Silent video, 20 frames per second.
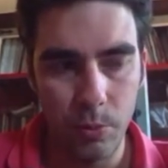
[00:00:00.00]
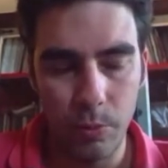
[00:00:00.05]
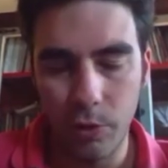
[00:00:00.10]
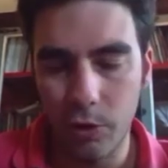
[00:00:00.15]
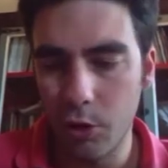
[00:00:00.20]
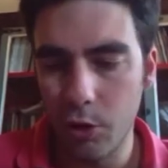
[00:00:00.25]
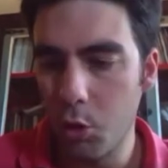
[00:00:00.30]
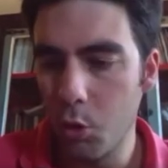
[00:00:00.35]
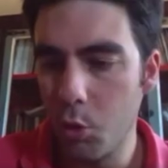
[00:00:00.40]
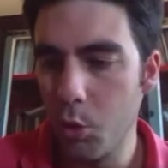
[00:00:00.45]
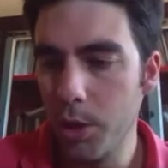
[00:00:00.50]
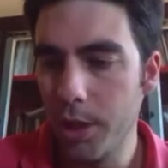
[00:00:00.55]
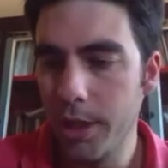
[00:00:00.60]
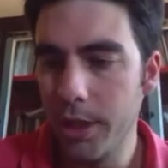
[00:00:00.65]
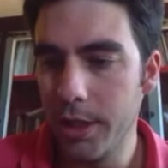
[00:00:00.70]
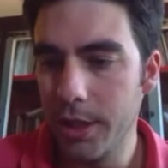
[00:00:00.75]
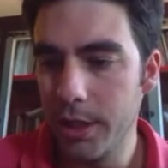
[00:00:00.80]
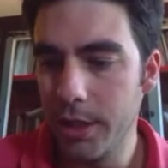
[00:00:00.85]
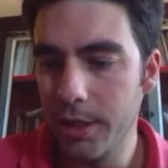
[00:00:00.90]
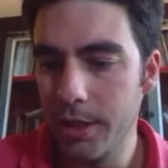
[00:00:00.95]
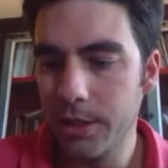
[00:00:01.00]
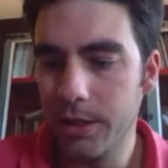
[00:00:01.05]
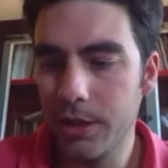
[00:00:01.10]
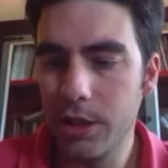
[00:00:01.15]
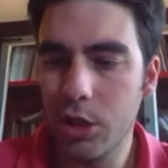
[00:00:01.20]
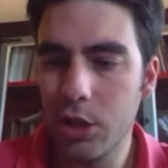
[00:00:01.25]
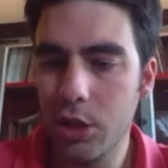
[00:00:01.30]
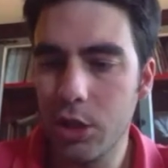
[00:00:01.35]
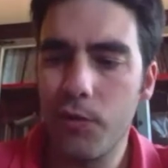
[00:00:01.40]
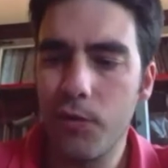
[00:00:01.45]
So
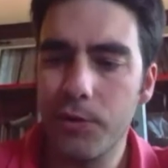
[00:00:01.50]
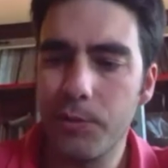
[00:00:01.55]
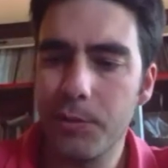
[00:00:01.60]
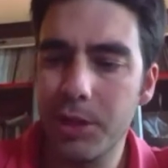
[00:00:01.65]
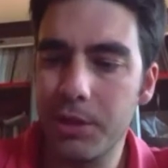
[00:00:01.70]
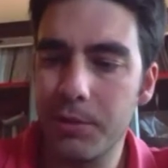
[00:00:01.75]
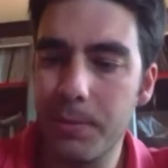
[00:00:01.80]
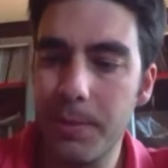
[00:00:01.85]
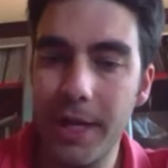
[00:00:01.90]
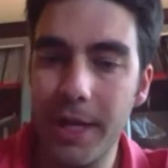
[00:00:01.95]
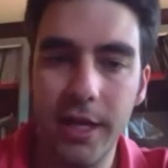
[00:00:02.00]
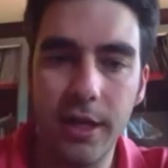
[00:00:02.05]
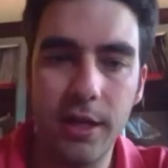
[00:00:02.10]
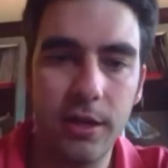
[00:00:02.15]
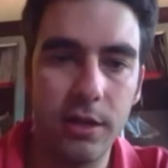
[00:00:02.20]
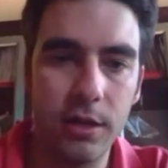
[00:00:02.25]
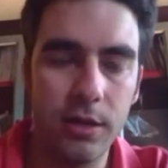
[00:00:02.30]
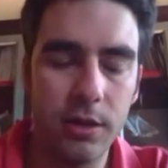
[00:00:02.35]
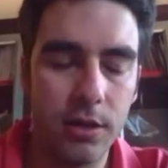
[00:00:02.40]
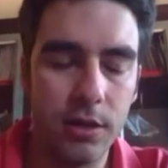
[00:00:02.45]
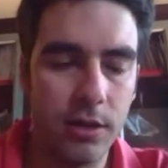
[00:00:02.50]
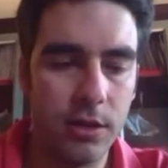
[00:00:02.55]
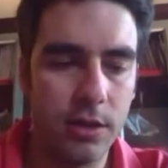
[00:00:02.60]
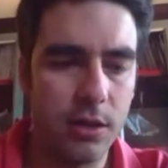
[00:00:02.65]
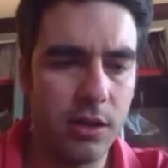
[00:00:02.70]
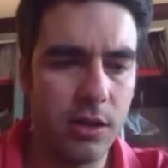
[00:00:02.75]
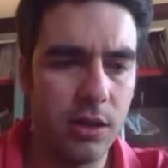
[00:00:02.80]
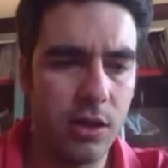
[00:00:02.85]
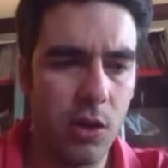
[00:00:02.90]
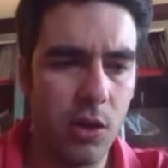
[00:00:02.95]
the government made
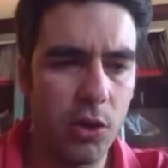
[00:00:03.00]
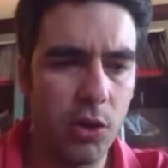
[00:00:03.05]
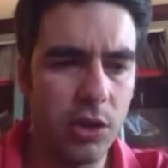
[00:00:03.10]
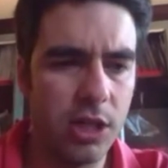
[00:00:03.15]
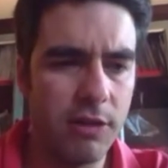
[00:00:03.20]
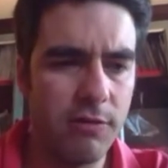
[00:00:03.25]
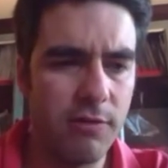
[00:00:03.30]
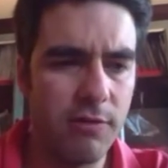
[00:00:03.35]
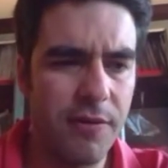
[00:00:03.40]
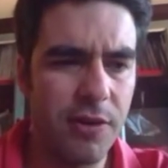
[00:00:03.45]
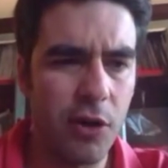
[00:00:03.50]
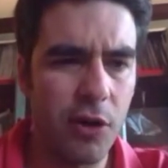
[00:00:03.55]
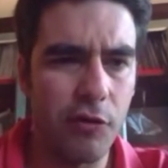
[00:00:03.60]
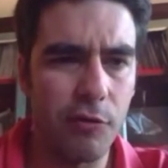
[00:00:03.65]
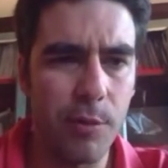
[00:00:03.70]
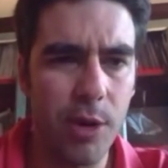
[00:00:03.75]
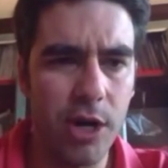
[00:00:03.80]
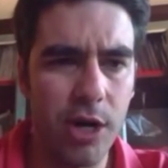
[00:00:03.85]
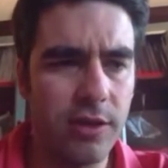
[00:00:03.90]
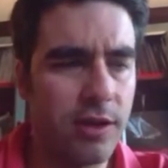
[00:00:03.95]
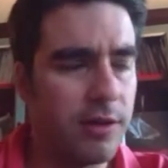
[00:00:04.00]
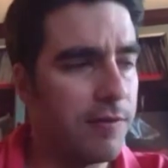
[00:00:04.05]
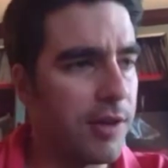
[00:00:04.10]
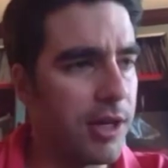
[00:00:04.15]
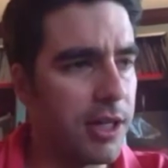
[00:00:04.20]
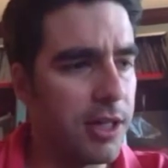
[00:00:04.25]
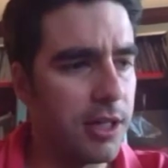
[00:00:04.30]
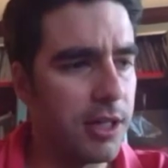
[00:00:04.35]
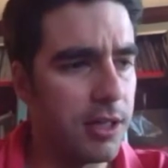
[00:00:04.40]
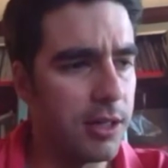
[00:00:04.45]
on the 11th of March, if
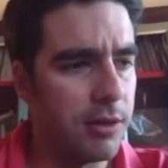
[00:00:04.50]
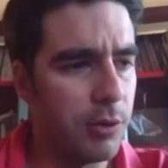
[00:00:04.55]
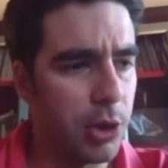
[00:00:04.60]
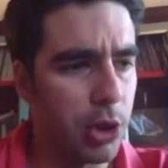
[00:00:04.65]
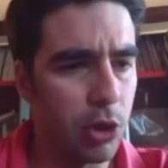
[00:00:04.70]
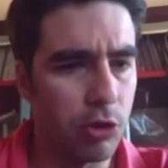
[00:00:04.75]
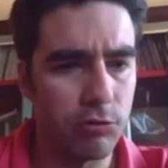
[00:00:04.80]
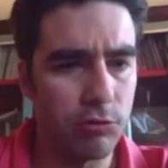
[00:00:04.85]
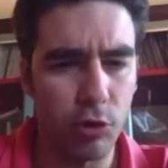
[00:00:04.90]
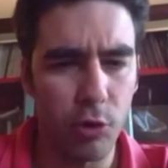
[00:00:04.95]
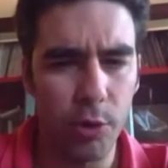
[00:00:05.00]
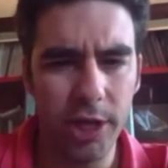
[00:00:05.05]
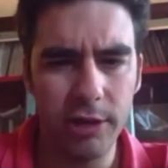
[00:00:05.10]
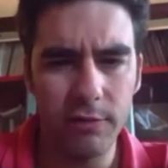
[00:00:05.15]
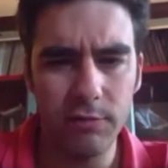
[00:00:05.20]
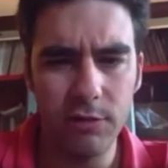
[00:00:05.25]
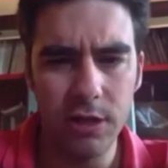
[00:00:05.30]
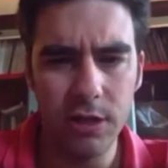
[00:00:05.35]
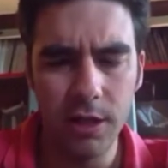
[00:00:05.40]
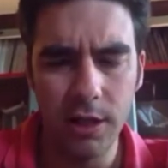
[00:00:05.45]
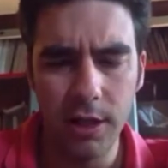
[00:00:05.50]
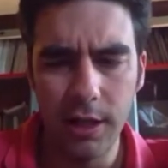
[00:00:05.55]
I recall correctly.